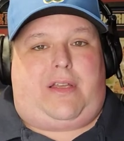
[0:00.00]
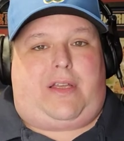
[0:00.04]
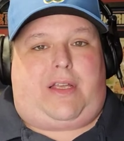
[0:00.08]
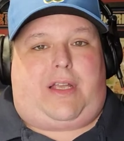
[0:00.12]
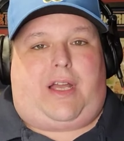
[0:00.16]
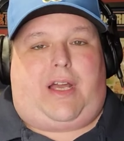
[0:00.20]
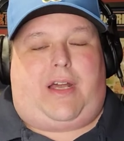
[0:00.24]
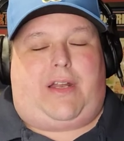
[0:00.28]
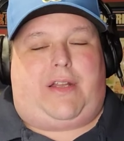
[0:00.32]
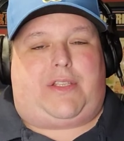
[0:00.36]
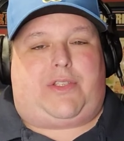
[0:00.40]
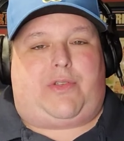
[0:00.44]

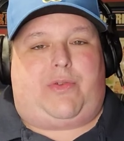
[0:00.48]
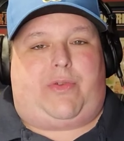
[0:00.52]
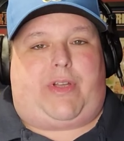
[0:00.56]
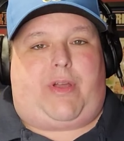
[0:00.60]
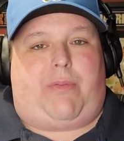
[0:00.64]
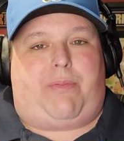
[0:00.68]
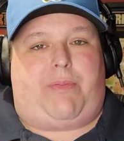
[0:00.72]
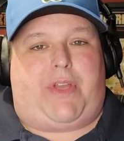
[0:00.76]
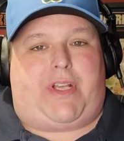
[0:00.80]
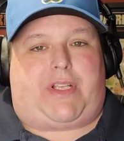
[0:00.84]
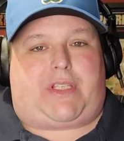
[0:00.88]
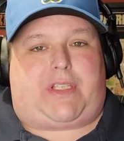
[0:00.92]
kind of doing a
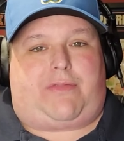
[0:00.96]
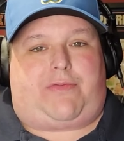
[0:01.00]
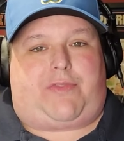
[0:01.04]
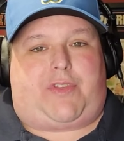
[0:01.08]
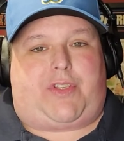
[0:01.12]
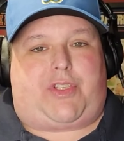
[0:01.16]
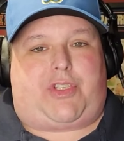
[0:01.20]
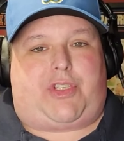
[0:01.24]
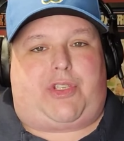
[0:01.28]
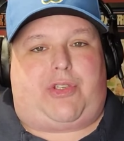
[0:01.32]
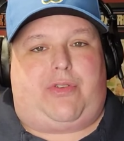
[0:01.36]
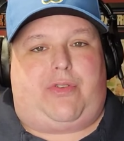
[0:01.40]
mix of the
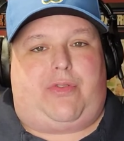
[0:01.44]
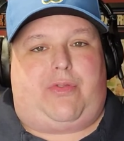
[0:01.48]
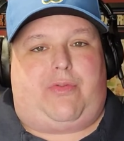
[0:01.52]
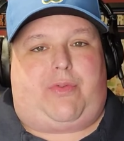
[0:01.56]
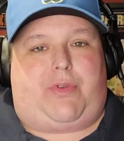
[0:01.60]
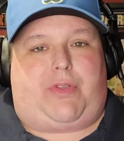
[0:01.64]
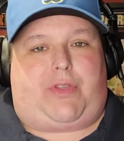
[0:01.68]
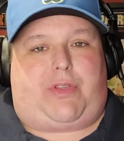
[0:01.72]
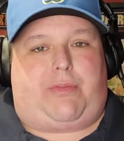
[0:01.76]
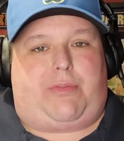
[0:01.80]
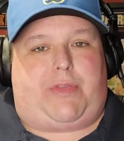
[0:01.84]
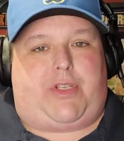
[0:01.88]
two,
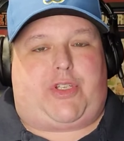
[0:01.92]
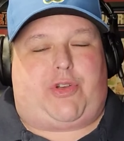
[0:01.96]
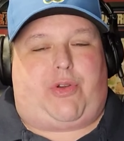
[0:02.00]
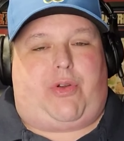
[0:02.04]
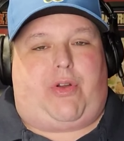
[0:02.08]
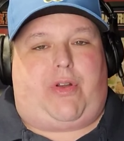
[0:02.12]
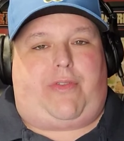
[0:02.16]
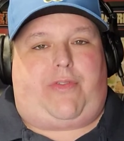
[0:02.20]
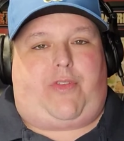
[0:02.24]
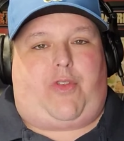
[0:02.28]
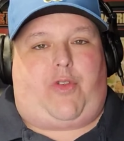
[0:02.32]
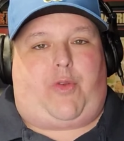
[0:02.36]
with the
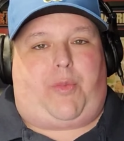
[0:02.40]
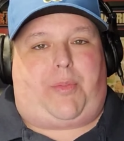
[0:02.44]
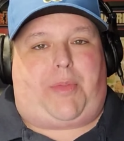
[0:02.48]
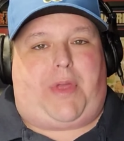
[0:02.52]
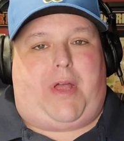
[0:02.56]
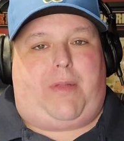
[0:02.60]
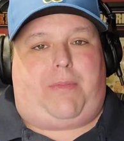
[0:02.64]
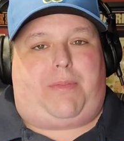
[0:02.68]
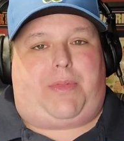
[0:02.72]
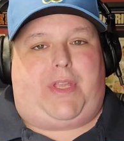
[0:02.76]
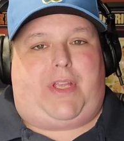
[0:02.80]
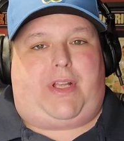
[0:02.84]
majority of your
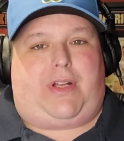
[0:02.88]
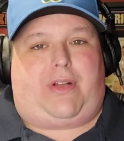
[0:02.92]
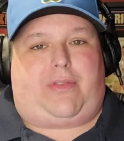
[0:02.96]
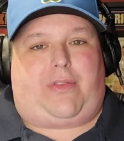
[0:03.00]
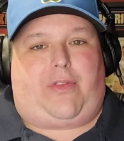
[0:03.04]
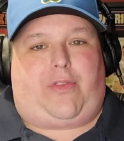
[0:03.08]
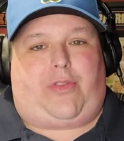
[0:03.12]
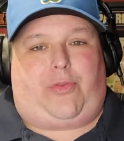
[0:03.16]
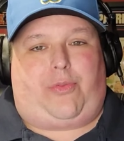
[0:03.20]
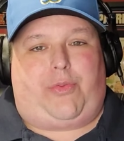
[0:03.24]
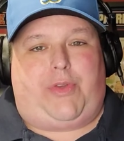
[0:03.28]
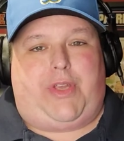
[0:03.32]
bet being on
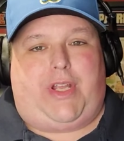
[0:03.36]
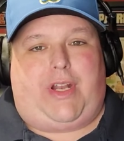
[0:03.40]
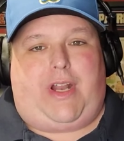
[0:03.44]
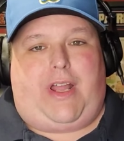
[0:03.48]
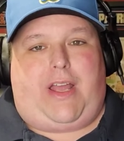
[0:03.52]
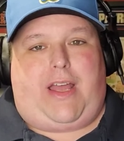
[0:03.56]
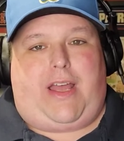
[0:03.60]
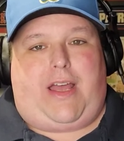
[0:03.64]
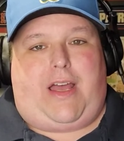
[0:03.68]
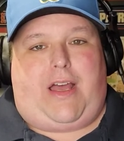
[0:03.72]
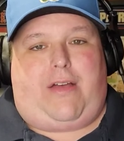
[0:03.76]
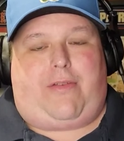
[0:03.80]
the three and a
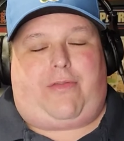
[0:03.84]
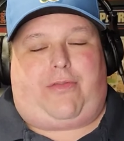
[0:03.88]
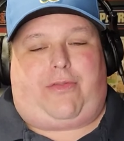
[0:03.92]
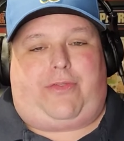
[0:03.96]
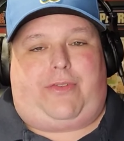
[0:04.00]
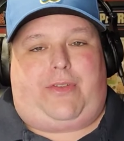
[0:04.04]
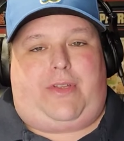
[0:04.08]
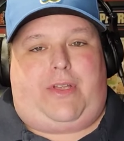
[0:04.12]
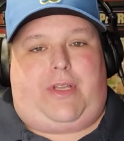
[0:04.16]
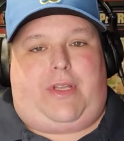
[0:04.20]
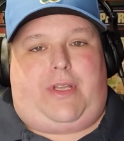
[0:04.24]
half.